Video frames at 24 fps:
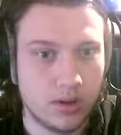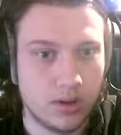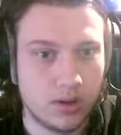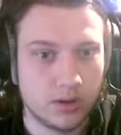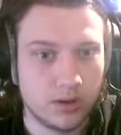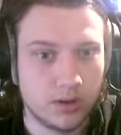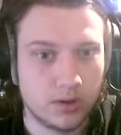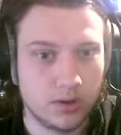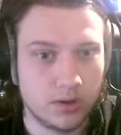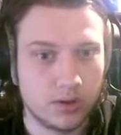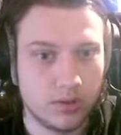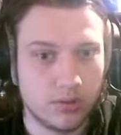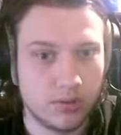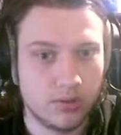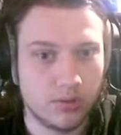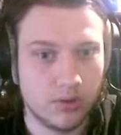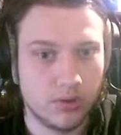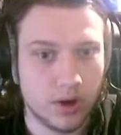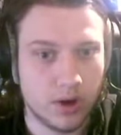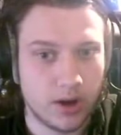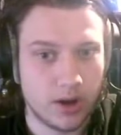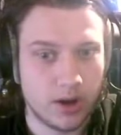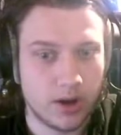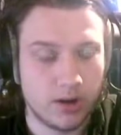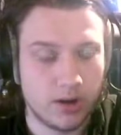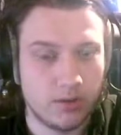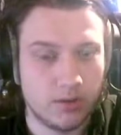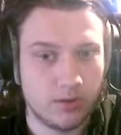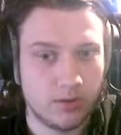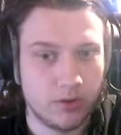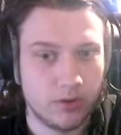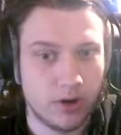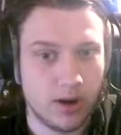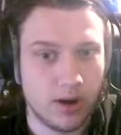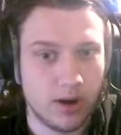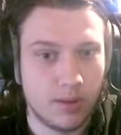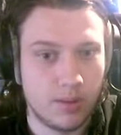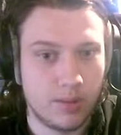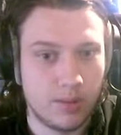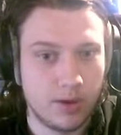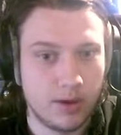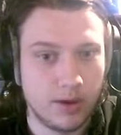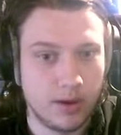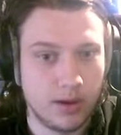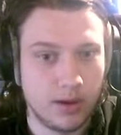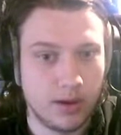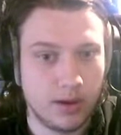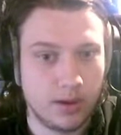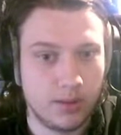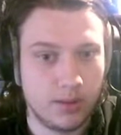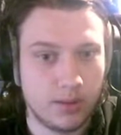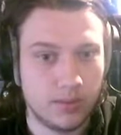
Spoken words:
So write info. How many...